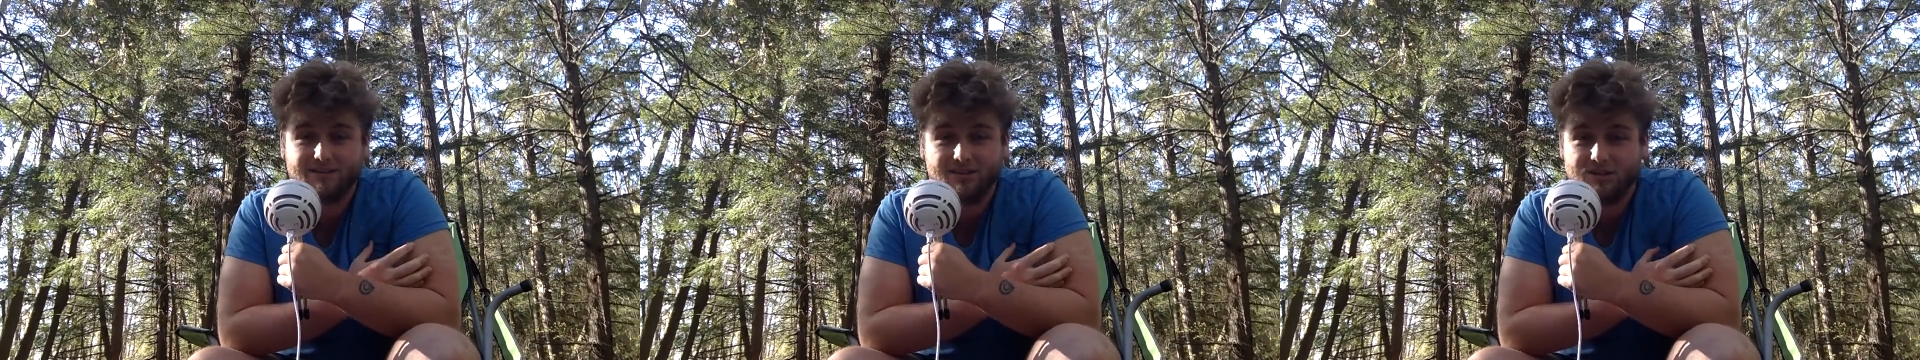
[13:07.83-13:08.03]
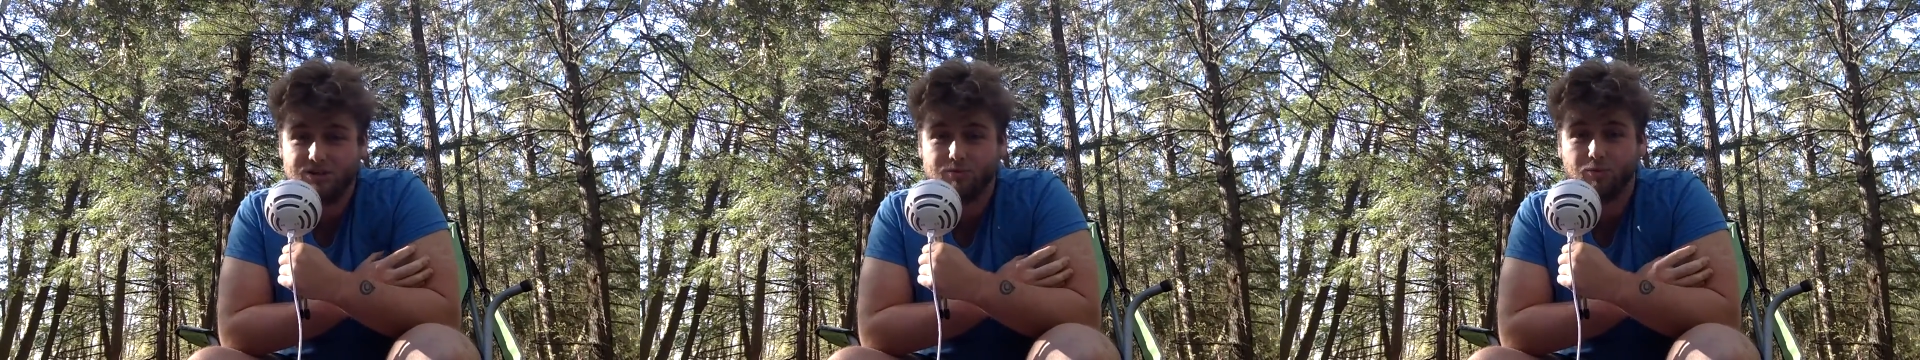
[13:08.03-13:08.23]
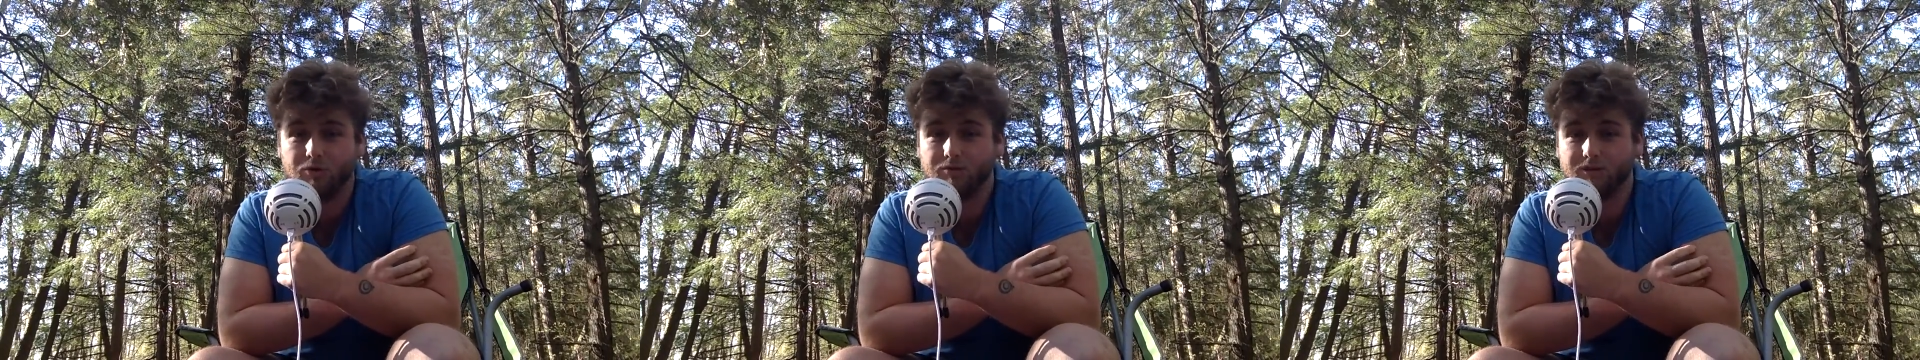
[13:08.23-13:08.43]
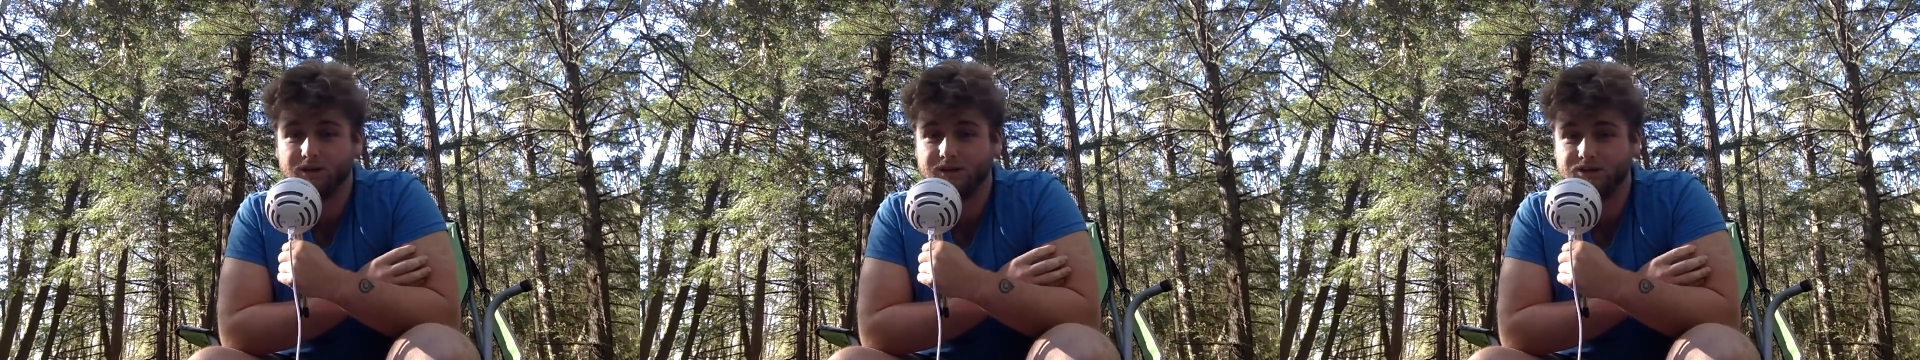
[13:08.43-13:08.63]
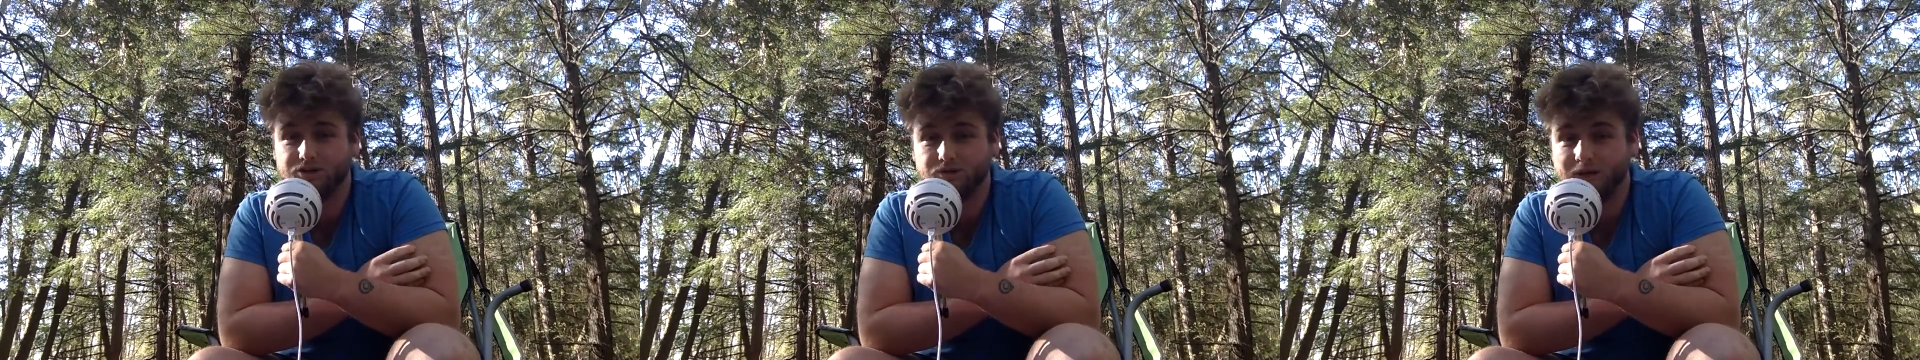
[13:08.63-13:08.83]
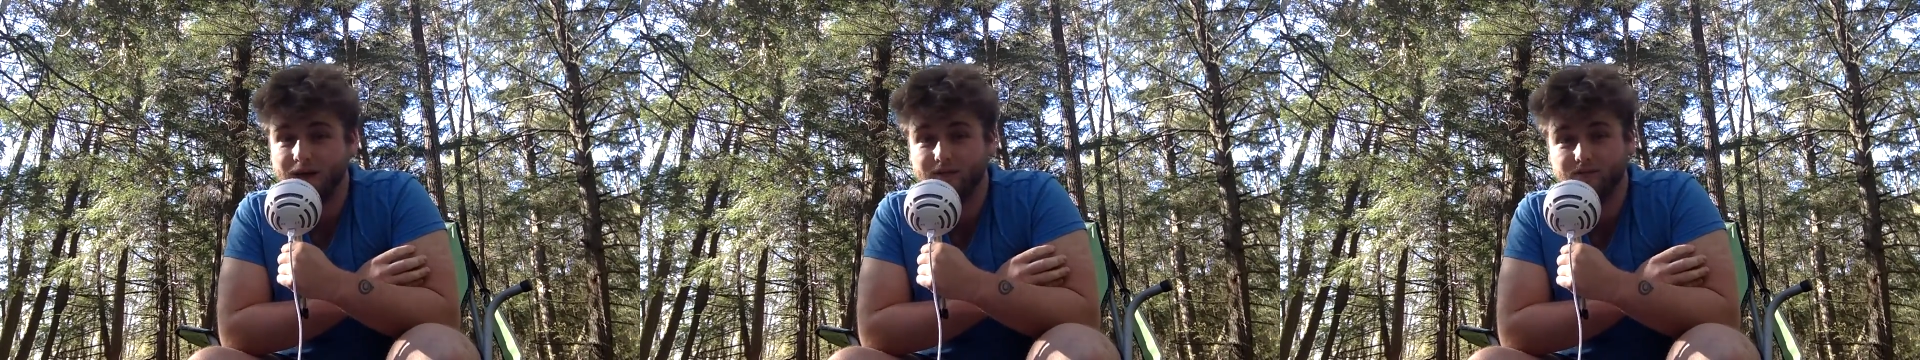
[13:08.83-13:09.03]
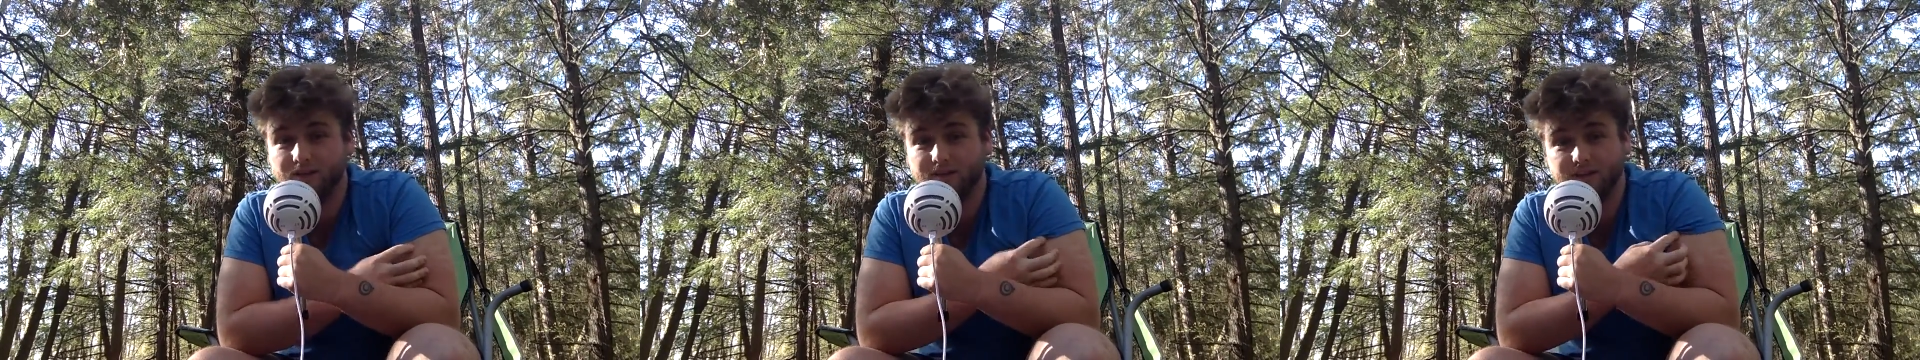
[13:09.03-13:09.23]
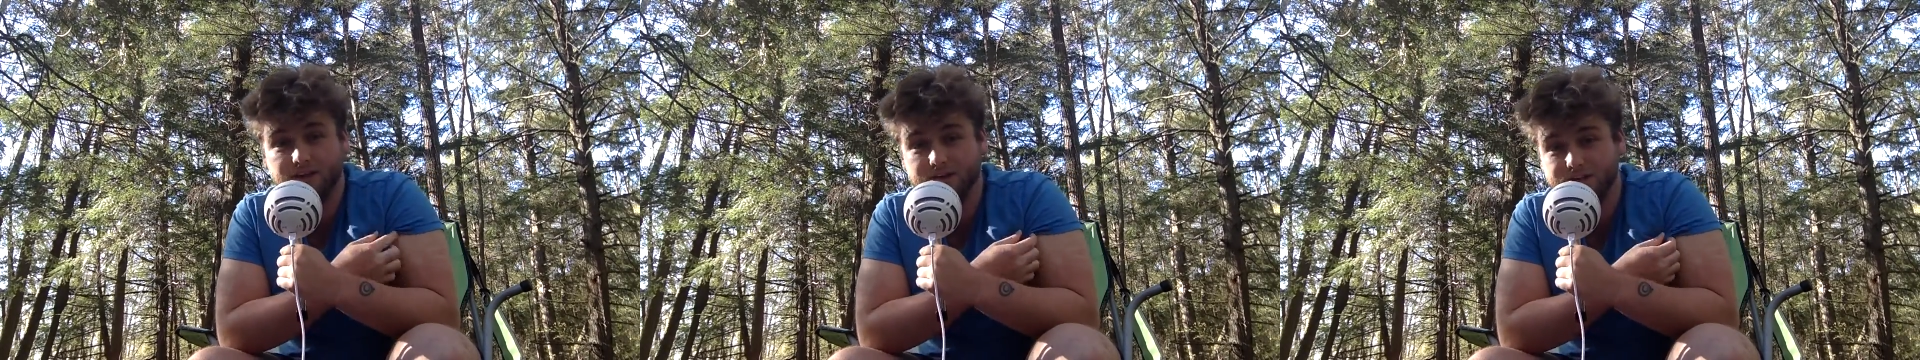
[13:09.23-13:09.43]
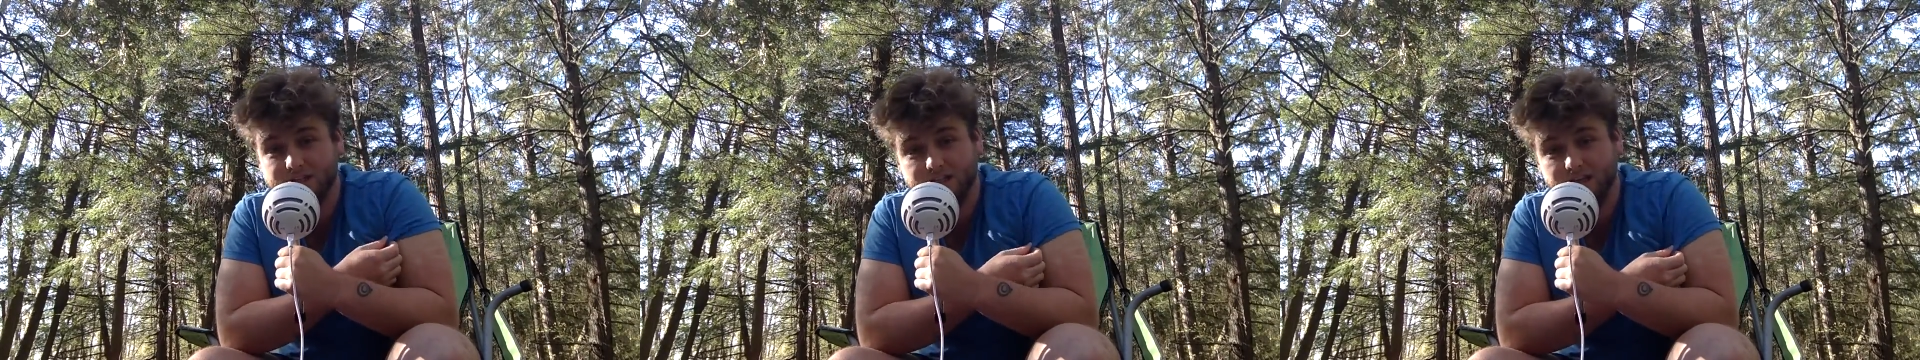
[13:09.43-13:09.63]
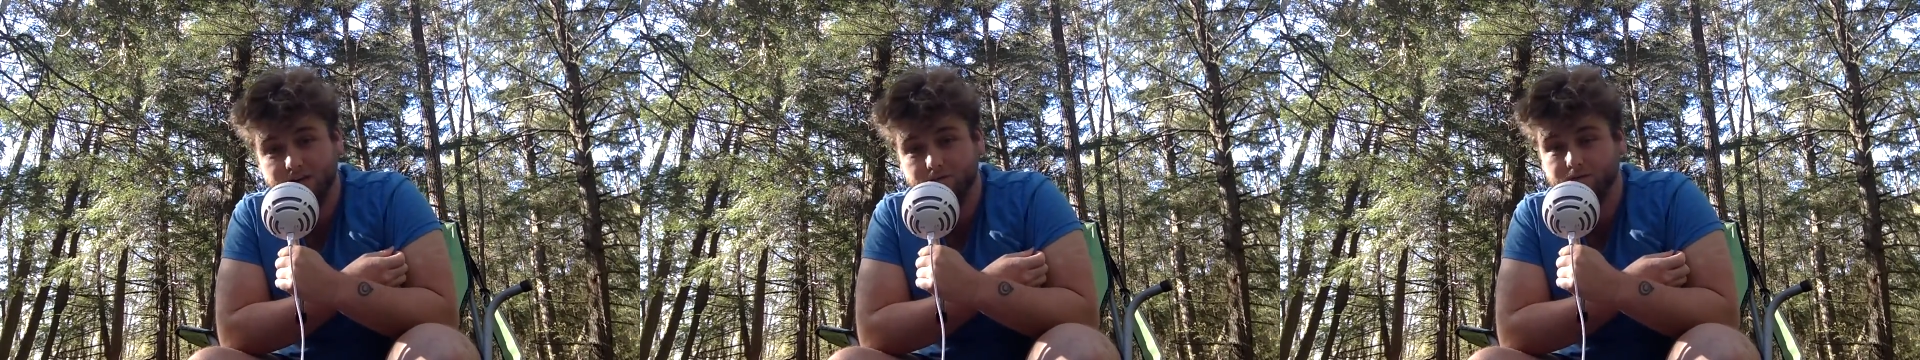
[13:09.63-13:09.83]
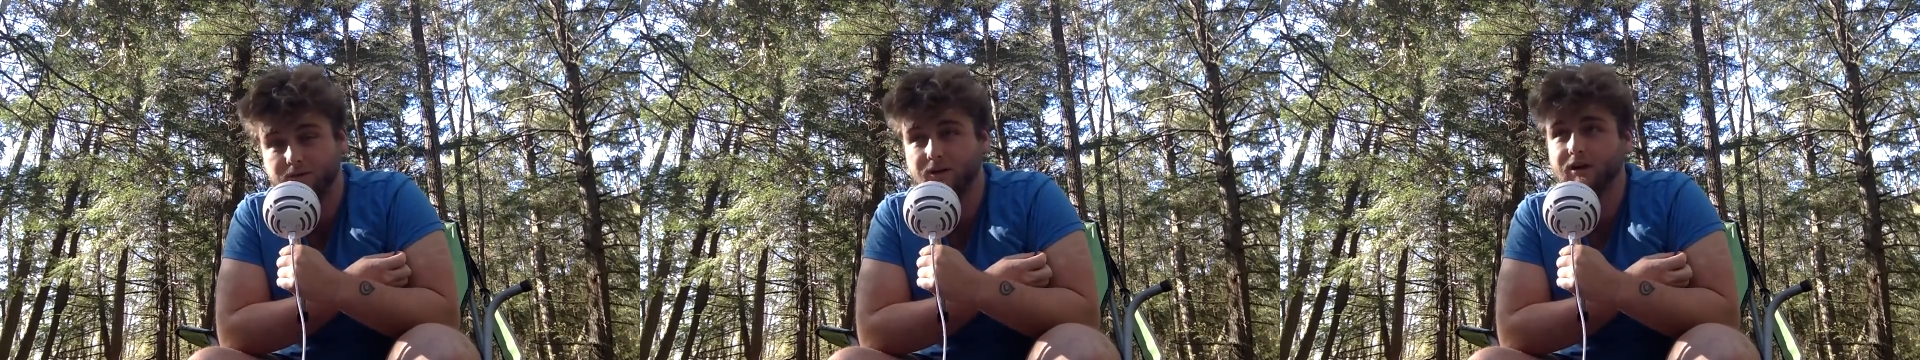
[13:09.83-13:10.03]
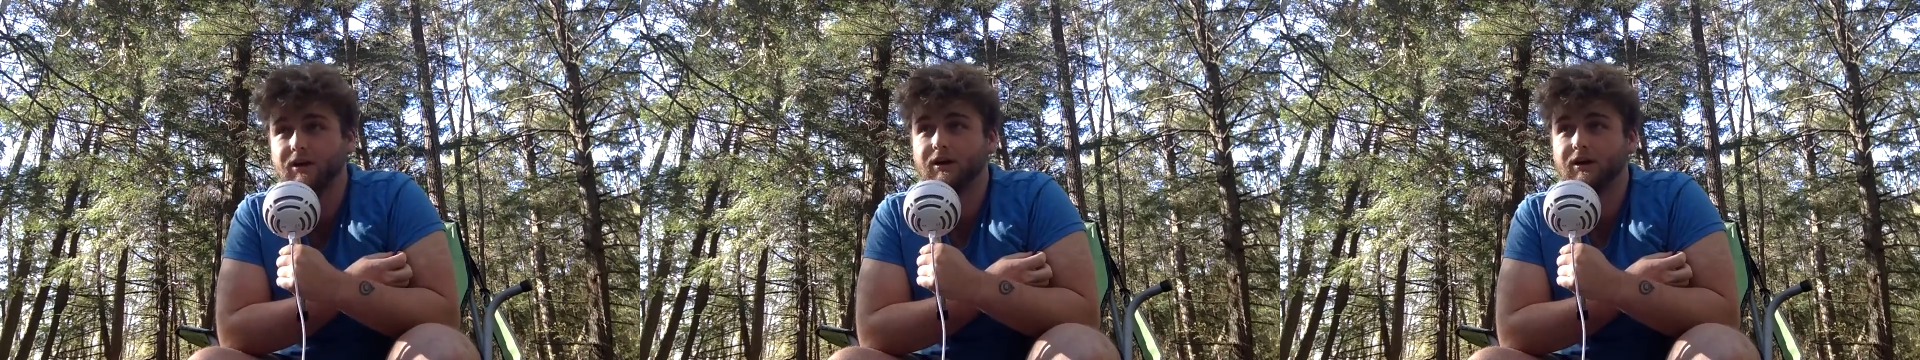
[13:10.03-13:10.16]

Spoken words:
to the sport because you have nothing else to give,